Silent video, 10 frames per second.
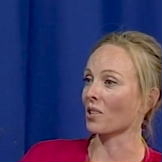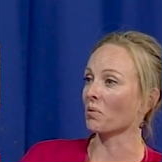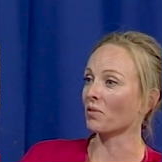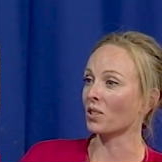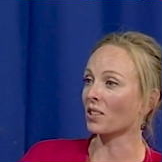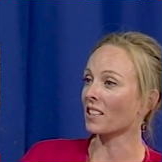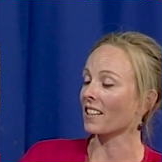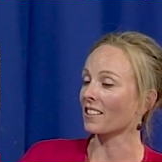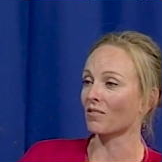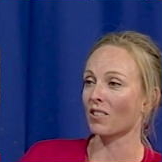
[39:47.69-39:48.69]
So if you can
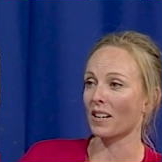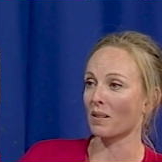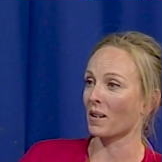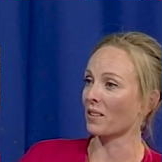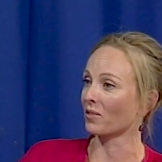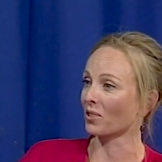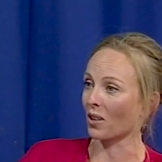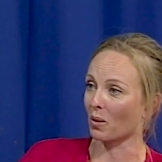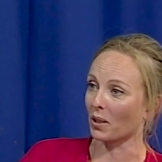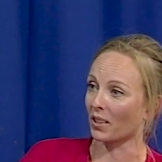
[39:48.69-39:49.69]
get the right amount of
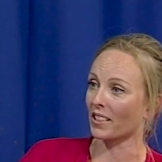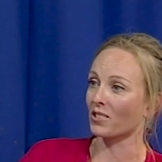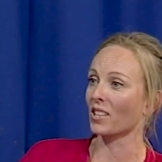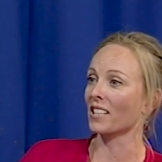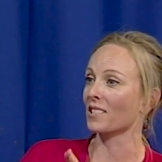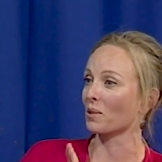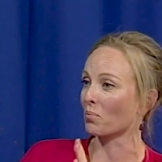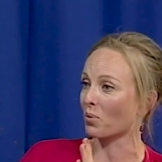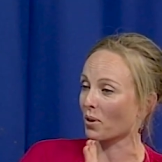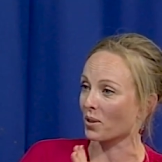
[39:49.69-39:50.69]
carbohydrates
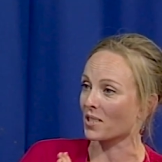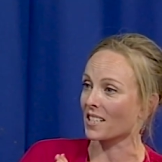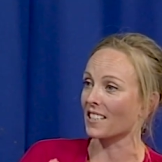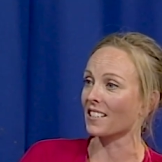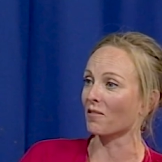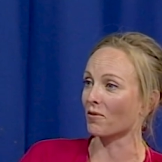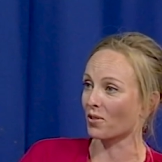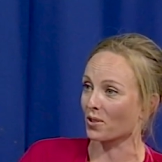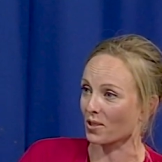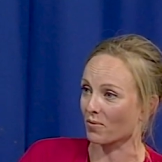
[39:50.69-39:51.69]
and protein and
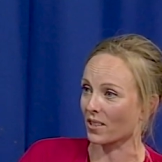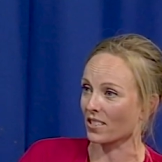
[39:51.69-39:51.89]
fruits and